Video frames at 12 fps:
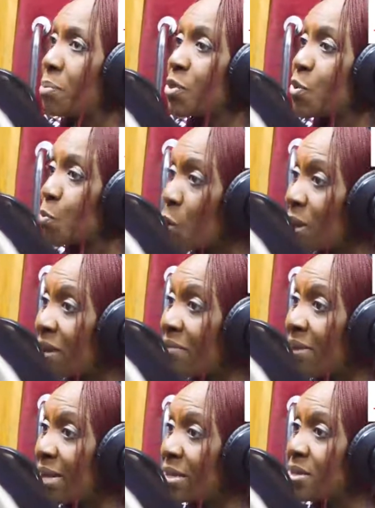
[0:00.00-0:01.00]
smaller
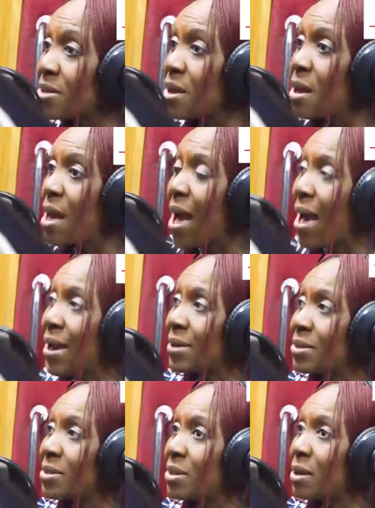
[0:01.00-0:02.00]
events
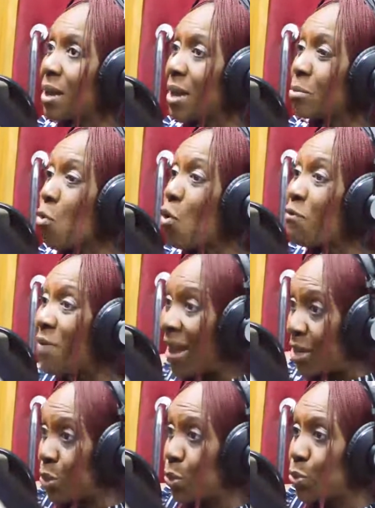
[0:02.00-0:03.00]
and more
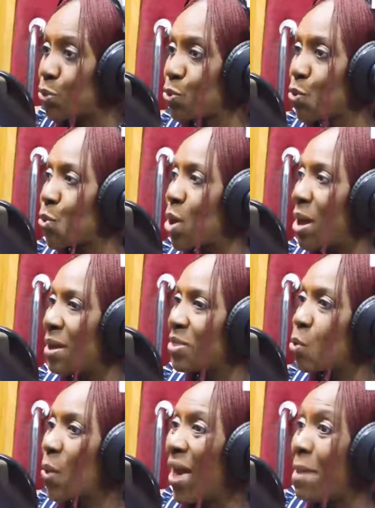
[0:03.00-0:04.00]
value? So
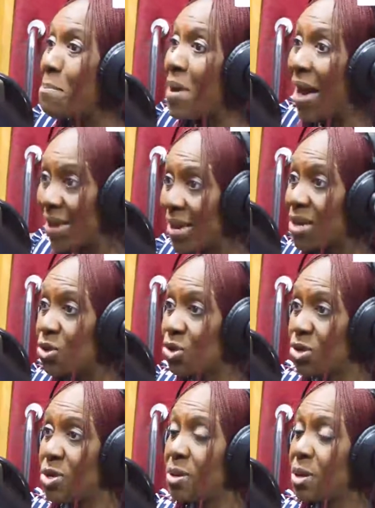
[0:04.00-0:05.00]
the way I
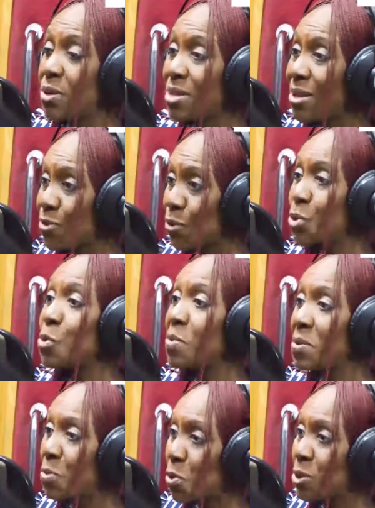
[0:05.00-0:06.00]
package, because that's going to
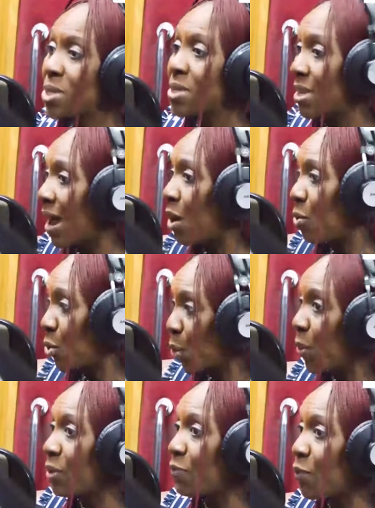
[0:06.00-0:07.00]
be important now
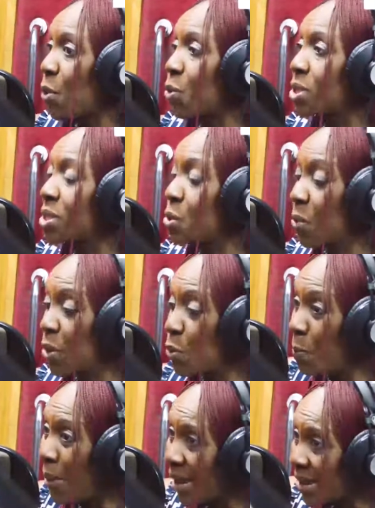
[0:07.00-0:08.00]
going forward. The way
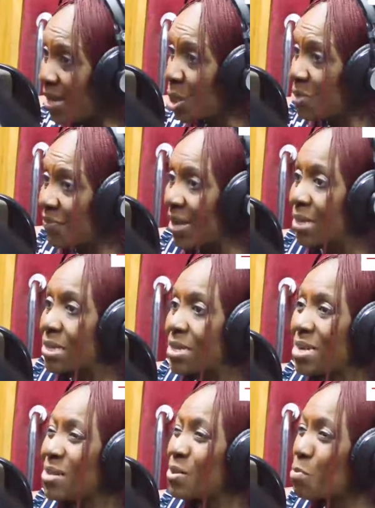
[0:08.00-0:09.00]
you package
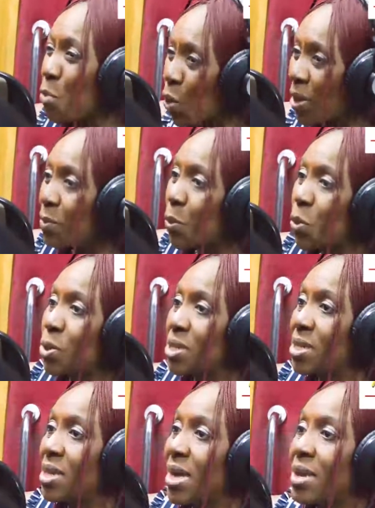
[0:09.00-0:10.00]
events is more
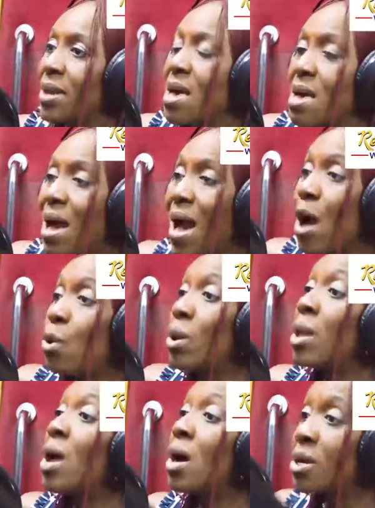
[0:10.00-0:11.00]
important than how
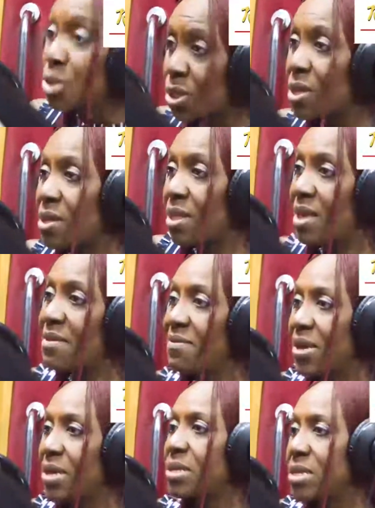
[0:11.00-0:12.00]
large the
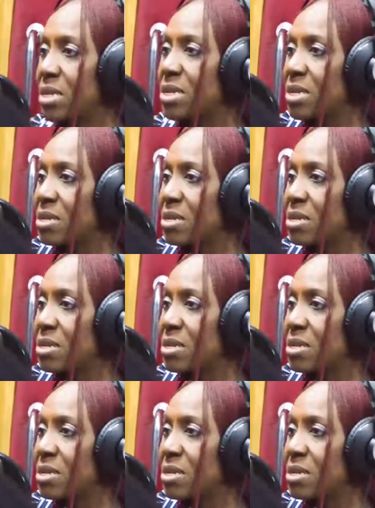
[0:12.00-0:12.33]
event is.